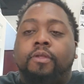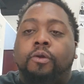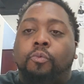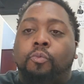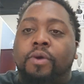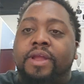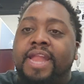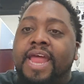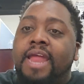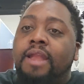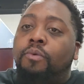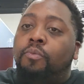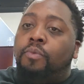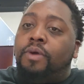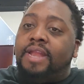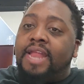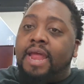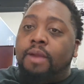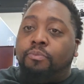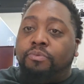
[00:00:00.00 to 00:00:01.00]
when
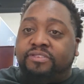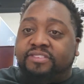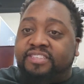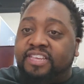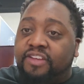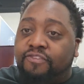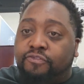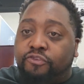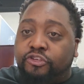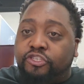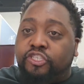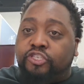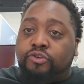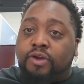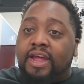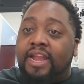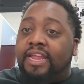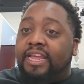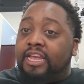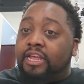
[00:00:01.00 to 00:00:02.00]
that receiver is
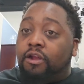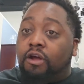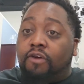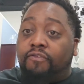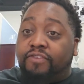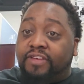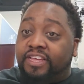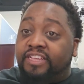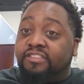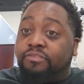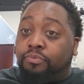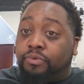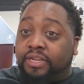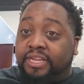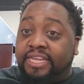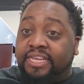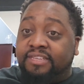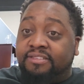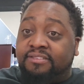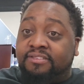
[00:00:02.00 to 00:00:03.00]
trying to get off of his
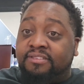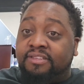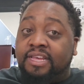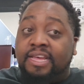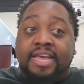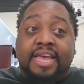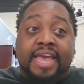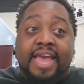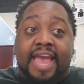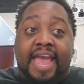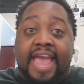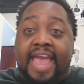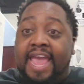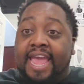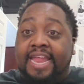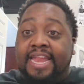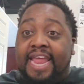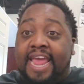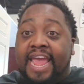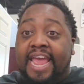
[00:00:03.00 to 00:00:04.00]
release,
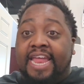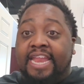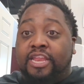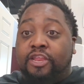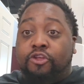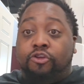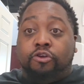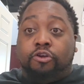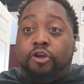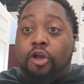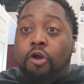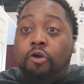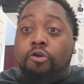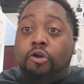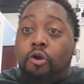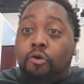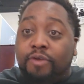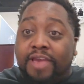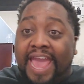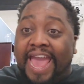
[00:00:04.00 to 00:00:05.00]
and you're
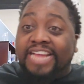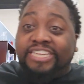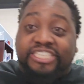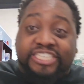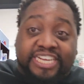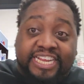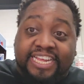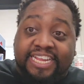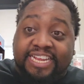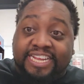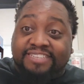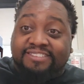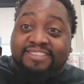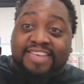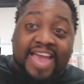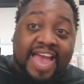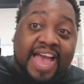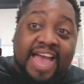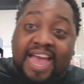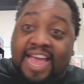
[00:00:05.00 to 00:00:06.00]
go-go gadgeting
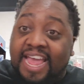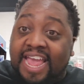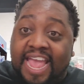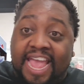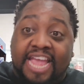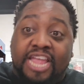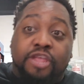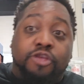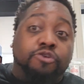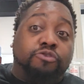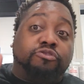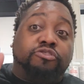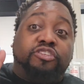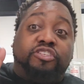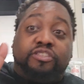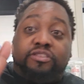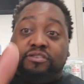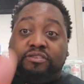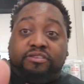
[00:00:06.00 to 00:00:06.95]
this guy and you